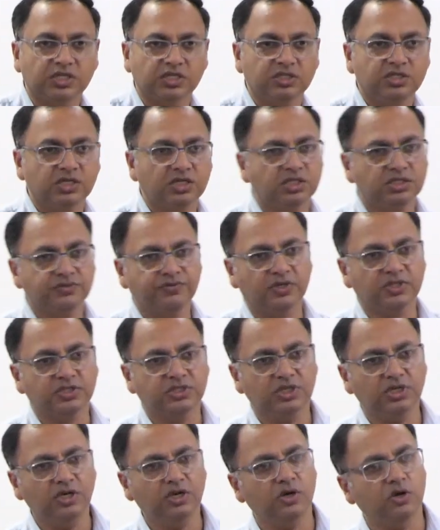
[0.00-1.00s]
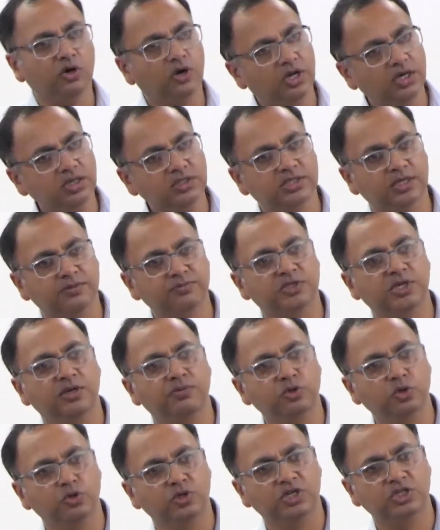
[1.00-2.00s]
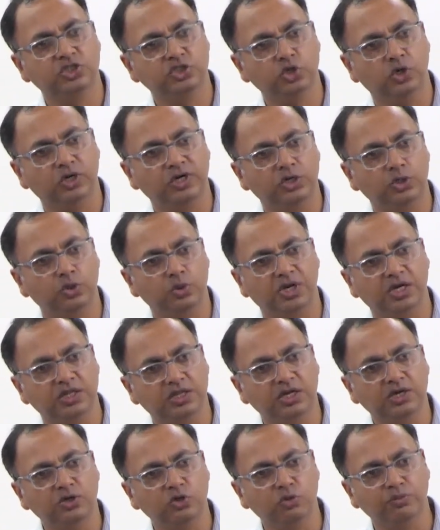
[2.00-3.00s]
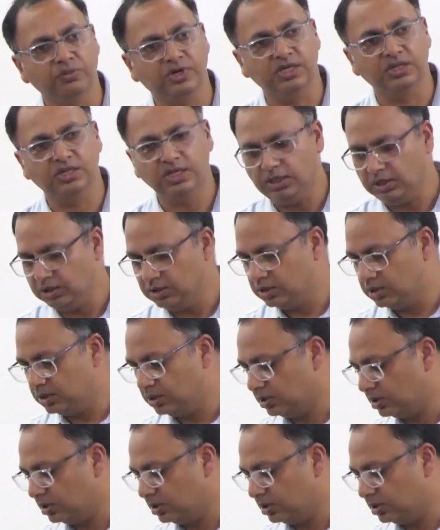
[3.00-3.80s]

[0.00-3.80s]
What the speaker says: structure is functional or some subunits join together to make the